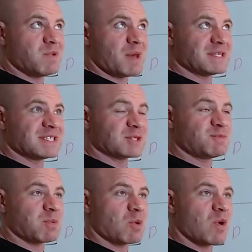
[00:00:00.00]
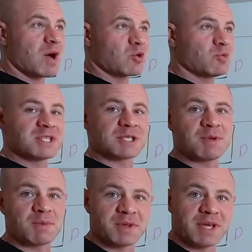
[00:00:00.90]
maybe 6 people in one group, 6
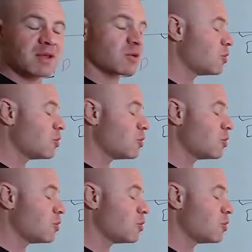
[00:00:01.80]
people in the other